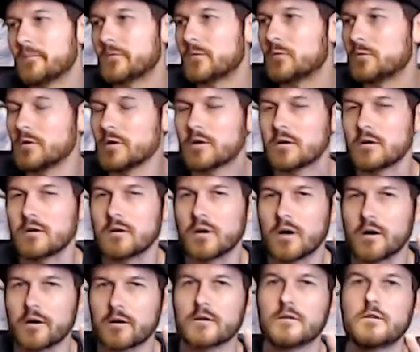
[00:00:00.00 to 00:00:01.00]
really good
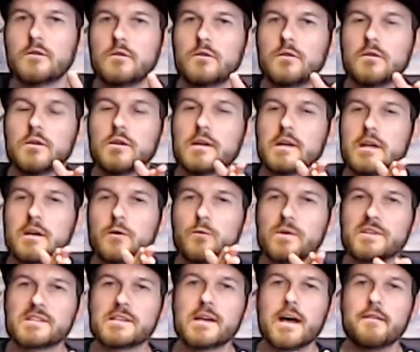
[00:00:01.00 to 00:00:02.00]
article in
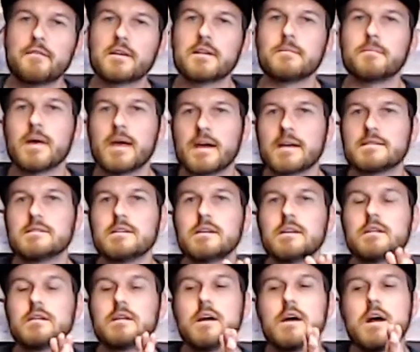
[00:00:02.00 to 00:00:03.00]
Whisky Advocate
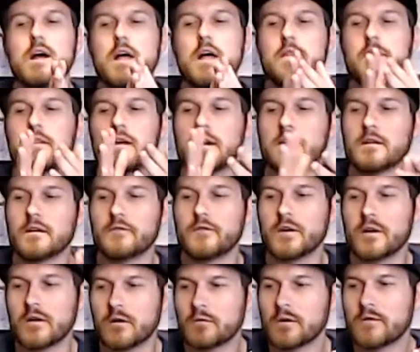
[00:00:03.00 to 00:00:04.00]
magazine that I did a
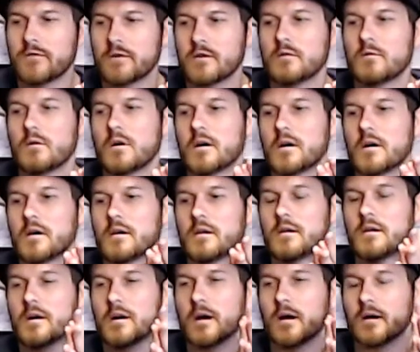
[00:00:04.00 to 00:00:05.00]
video review on,
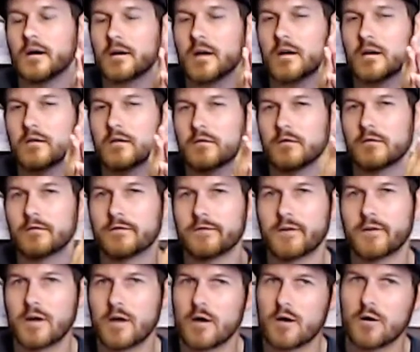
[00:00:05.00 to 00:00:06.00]
kind of
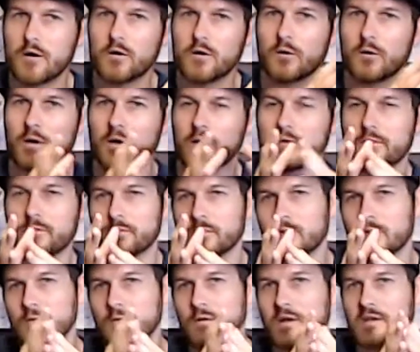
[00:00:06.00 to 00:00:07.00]
going
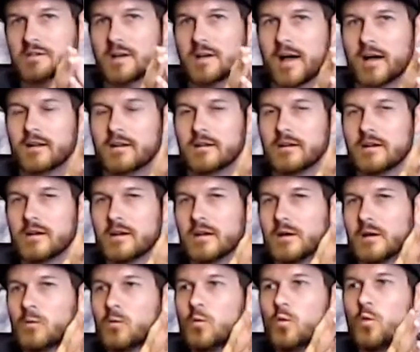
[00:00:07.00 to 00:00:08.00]
through
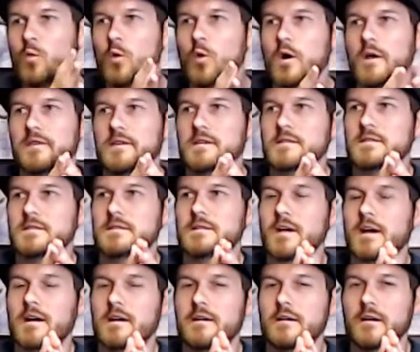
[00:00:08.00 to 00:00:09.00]
exactly what the
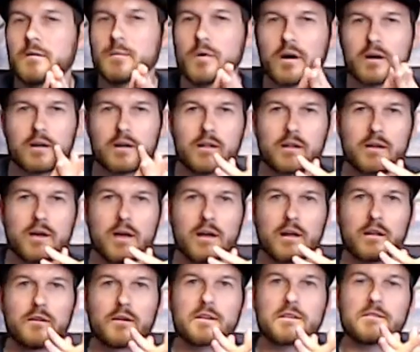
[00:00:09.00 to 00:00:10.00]
secondary market kind
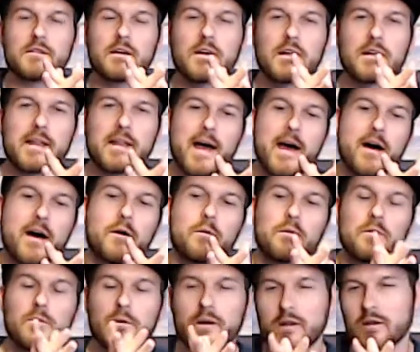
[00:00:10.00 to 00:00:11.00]
of looks like now,
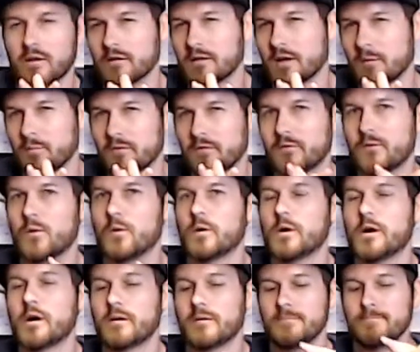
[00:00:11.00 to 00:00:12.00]
what it looked like
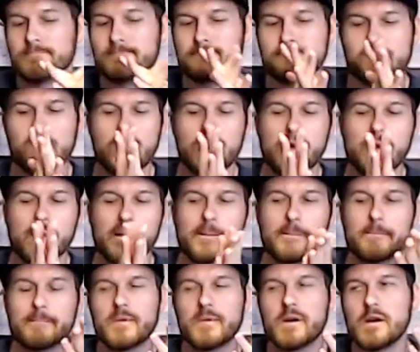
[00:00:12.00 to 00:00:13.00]
before.
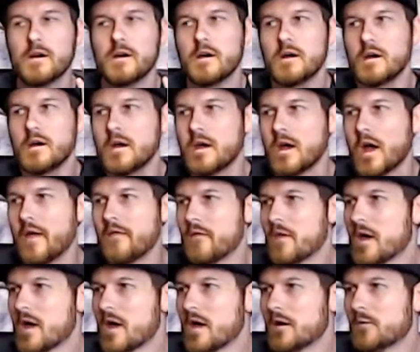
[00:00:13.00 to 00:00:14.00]
And
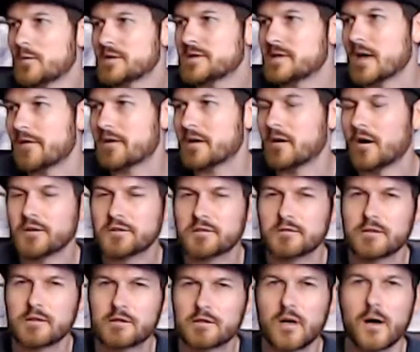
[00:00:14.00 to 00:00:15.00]
then Whisky Advocate also
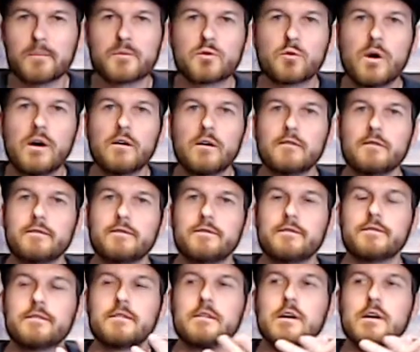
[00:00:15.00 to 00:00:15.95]
did a top 12